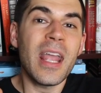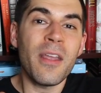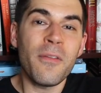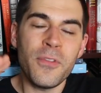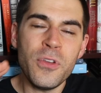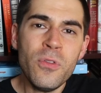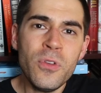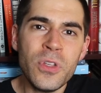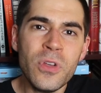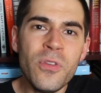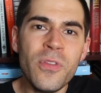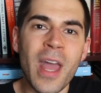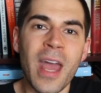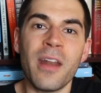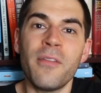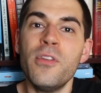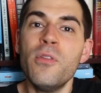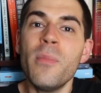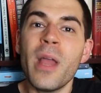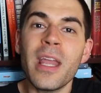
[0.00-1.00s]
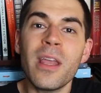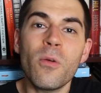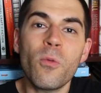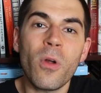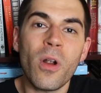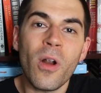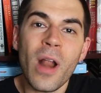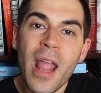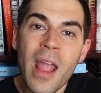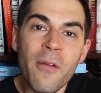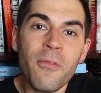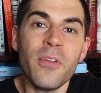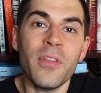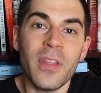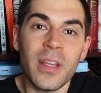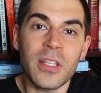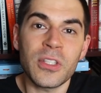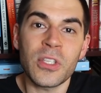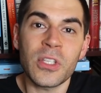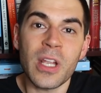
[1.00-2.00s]
If you do that, if you make it where
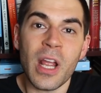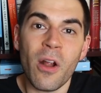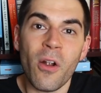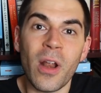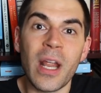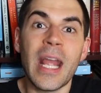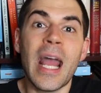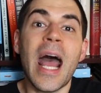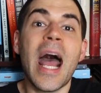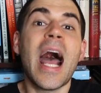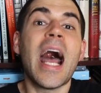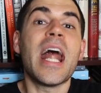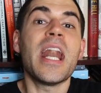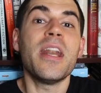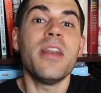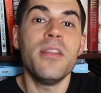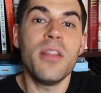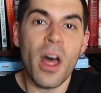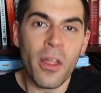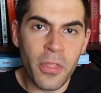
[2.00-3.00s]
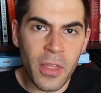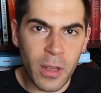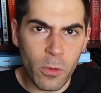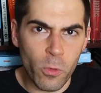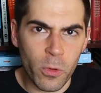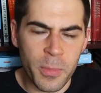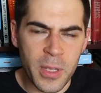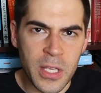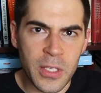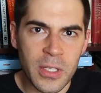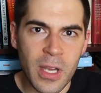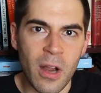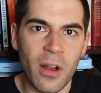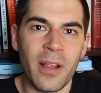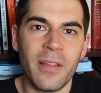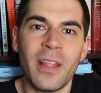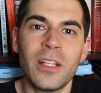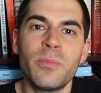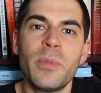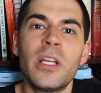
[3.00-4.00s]
everything is scary, nothing will be
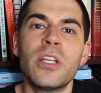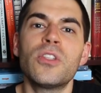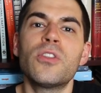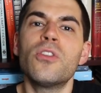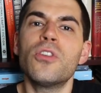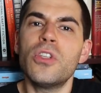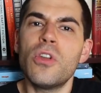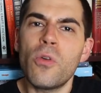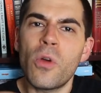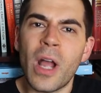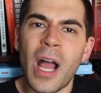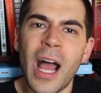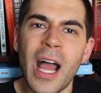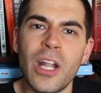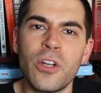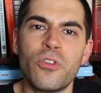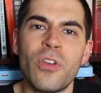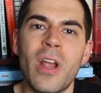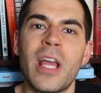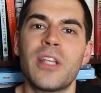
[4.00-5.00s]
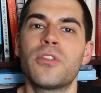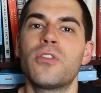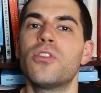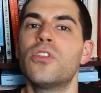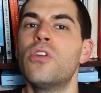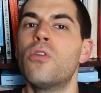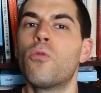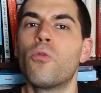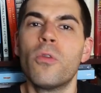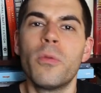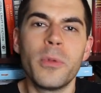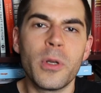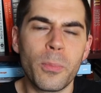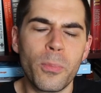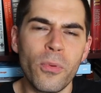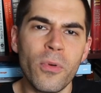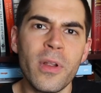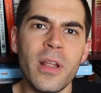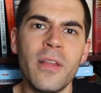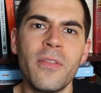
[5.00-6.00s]
scary. And that's because there's no contrast, there's no room to
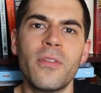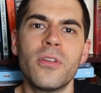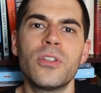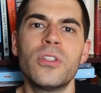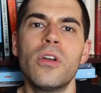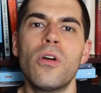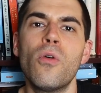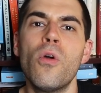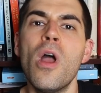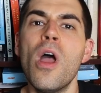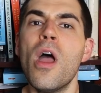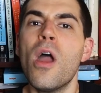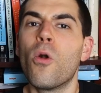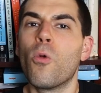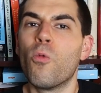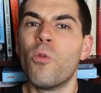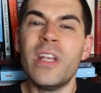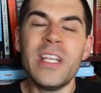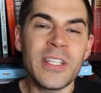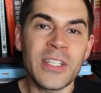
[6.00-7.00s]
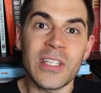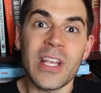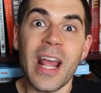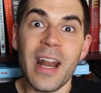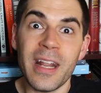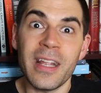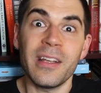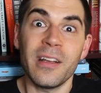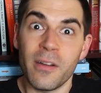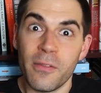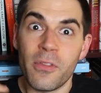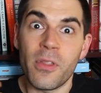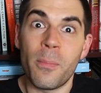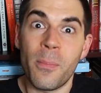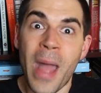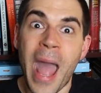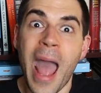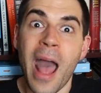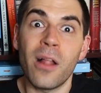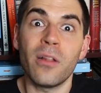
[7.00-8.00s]
breathe, there's no resetting of the
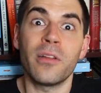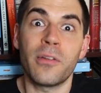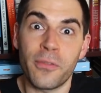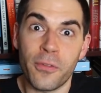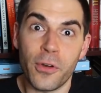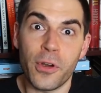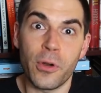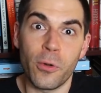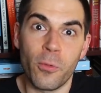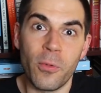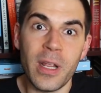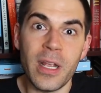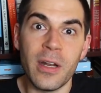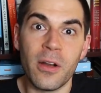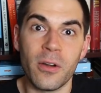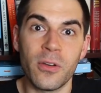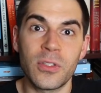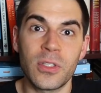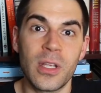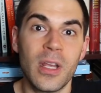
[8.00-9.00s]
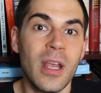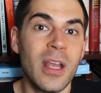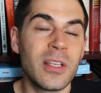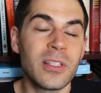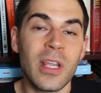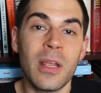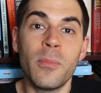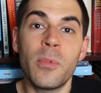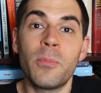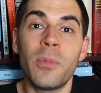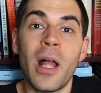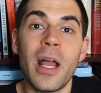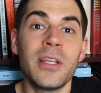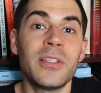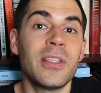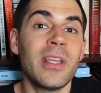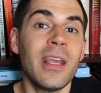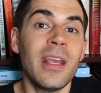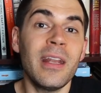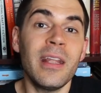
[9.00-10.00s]
palate for your readers. Same
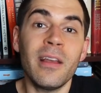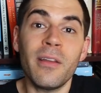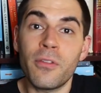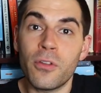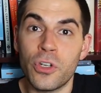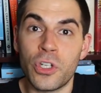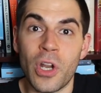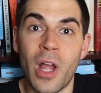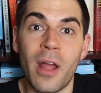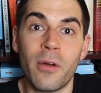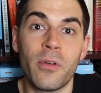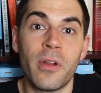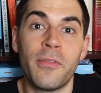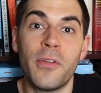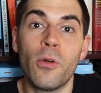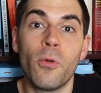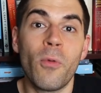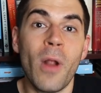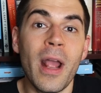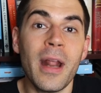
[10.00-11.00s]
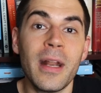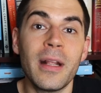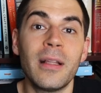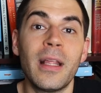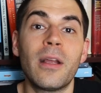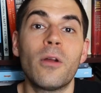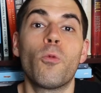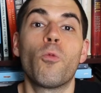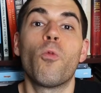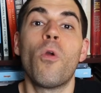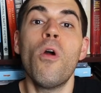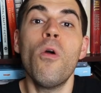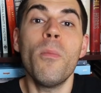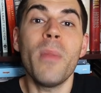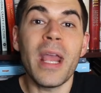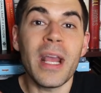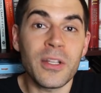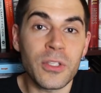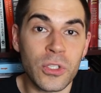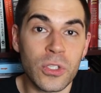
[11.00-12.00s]
applies to any other genre. If you're writing like a
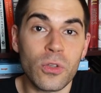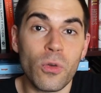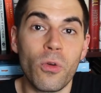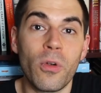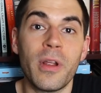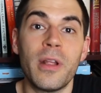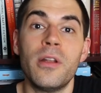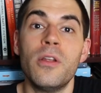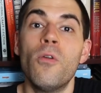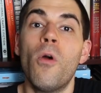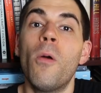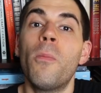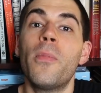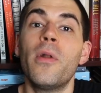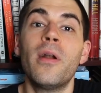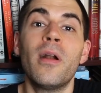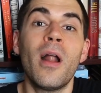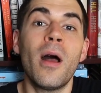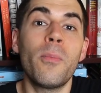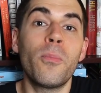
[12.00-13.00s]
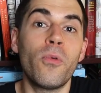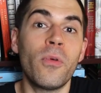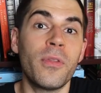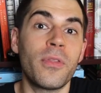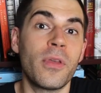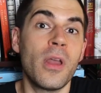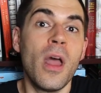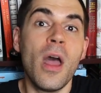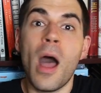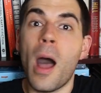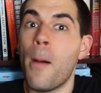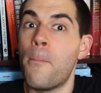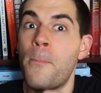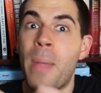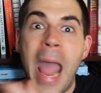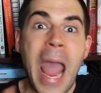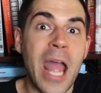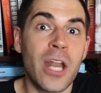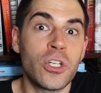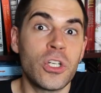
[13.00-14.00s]
romance story and you open it up with a
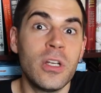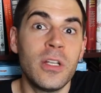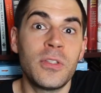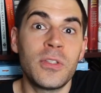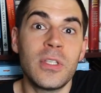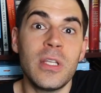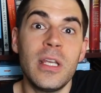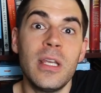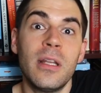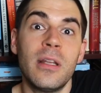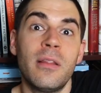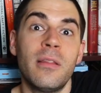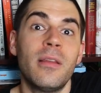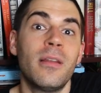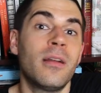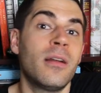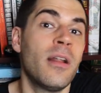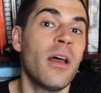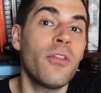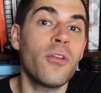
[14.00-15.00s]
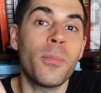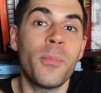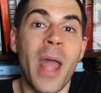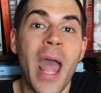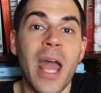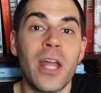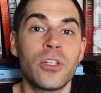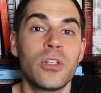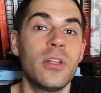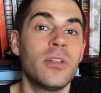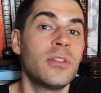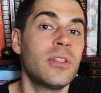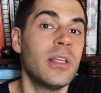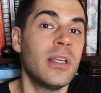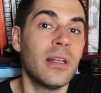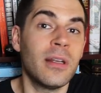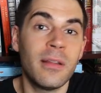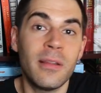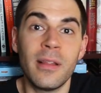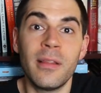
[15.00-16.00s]
passionate scene and then another passionate
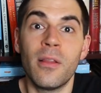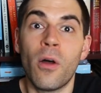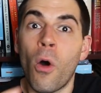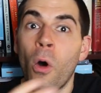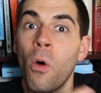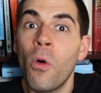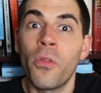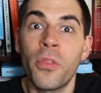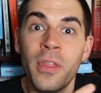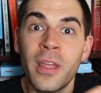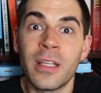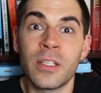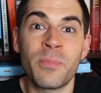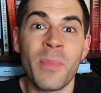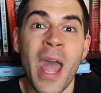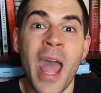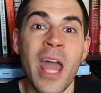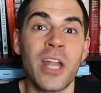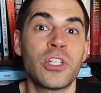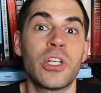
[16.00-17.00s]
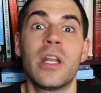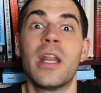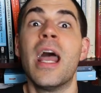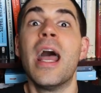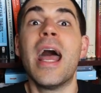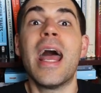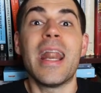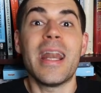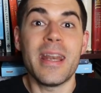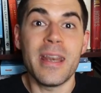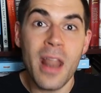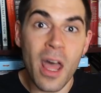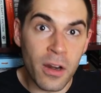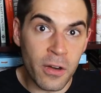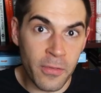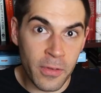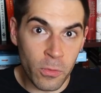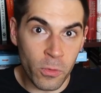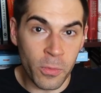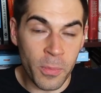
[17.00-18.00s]
scene and then the whole thing is passion,
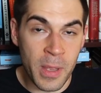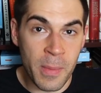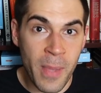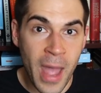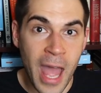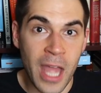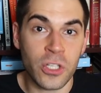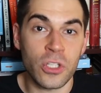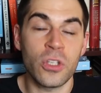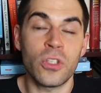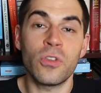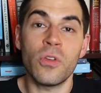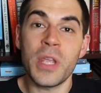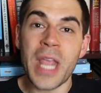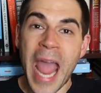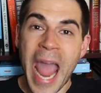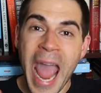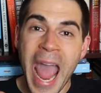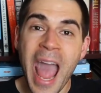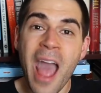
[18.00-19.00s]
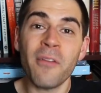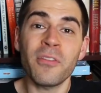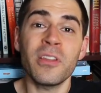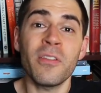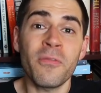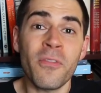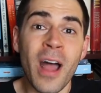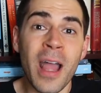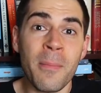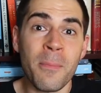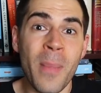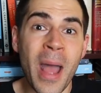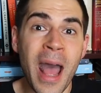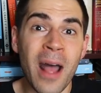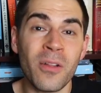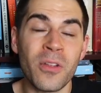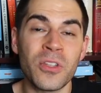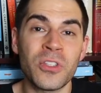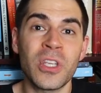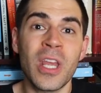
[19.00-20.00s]
none of it will be passion. So you have to find
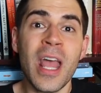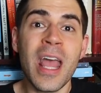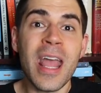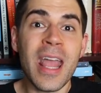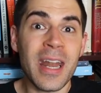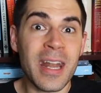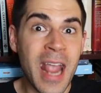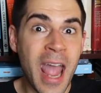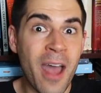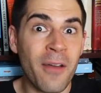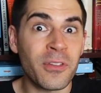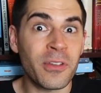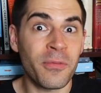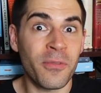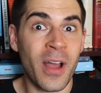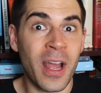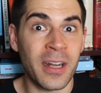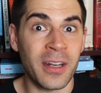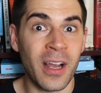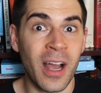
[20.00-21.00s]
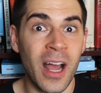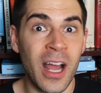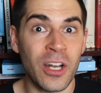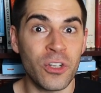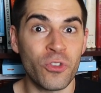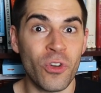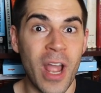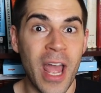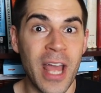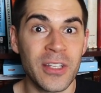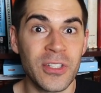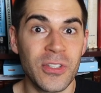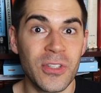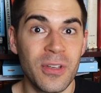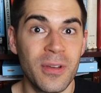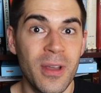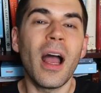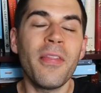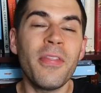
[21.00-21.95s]
balance and you have to find contrast.